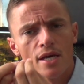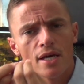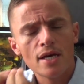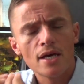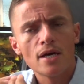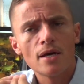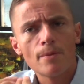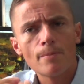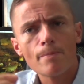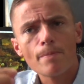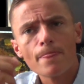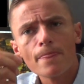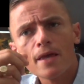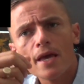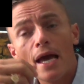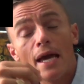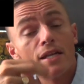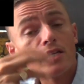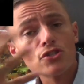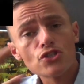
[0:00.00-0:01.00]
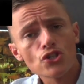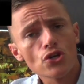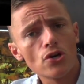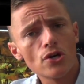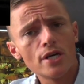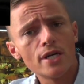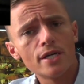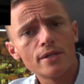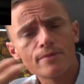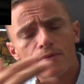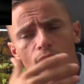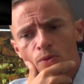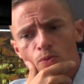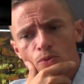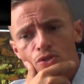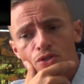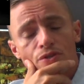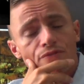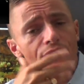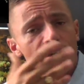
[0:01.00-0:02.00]
and enjoy it,
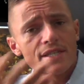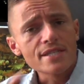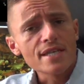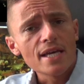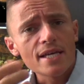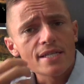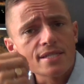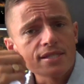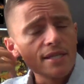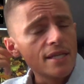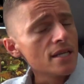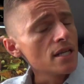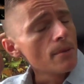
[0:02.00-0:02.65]
which was fantastic.